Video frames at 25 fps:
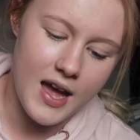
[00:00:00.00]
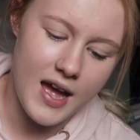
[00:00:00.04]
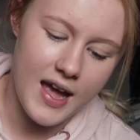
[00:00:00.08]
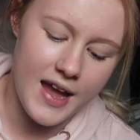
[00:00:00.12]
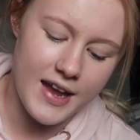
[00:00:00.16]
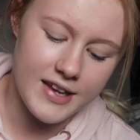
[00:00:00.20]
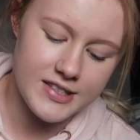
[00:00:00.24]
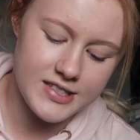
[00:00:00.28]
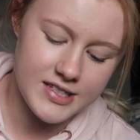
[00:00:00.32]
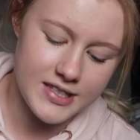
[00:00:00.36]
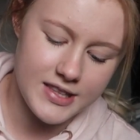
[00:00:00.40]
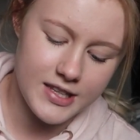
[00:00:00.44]

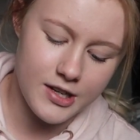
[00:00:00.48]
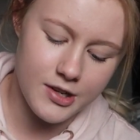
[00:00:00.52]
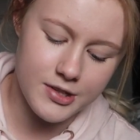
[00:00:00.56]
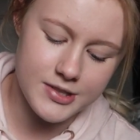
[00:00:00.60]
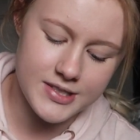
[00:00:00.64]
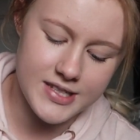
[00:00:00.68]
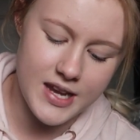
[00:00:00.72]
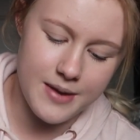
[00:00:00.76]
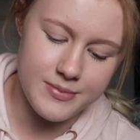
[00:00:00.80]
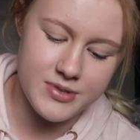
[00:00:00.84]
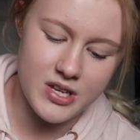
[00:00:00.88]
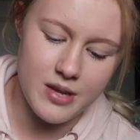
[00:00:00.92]
I did that
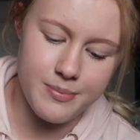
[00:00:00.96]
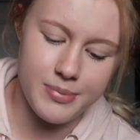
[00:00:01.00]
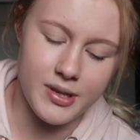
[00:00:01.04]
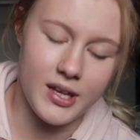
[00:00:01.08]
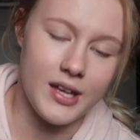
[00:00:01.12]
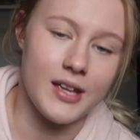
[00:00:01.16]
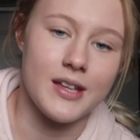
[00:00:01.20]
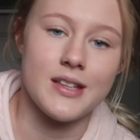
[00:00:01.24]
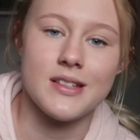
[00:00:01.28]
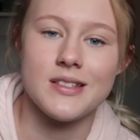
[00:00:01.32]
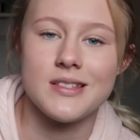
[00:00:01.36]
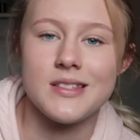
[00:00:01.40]
on Snapchat
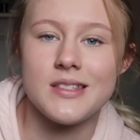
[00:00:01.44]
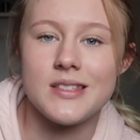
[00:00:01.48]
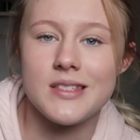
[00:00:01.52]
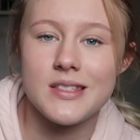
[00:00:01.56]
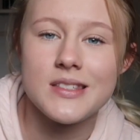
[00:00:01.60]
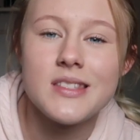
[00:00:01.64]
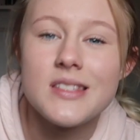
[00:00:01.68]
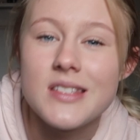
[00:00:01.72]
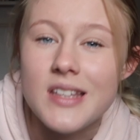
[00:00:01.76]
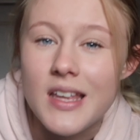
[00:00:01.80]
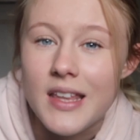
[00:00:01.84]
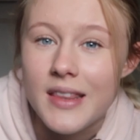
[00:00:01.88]
because
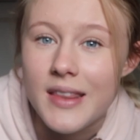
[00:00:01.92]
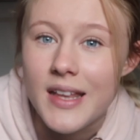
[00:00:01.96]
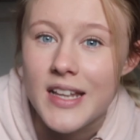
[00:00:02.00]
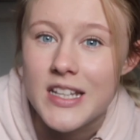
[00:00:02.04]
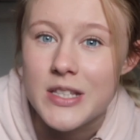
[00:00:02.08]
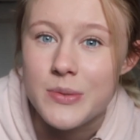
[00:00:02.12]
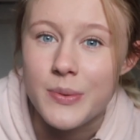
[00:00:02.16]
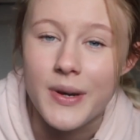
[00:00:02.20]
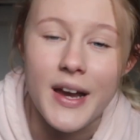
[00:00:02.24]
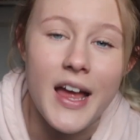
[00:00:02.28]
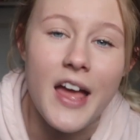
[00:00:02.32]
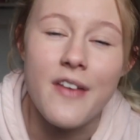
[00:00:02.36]

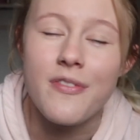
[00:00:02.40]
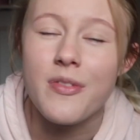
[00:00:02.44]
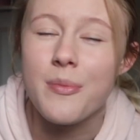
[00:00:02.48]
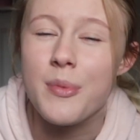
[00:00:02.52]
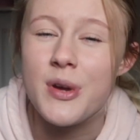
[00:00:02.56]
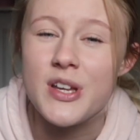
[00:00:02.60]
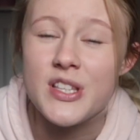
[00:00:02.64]
that's where I have the